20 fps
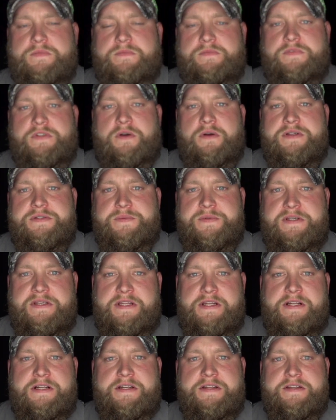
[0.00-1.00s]
So as we
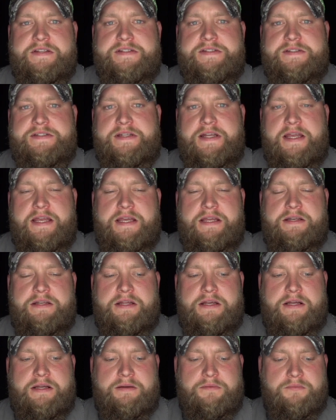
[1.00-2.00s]
get into this stand,
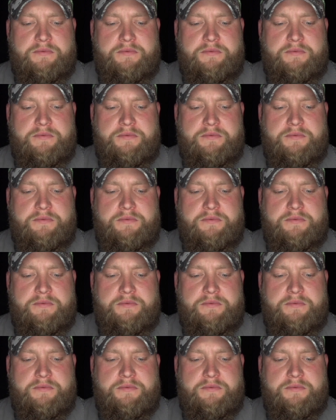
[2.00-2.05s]
uh,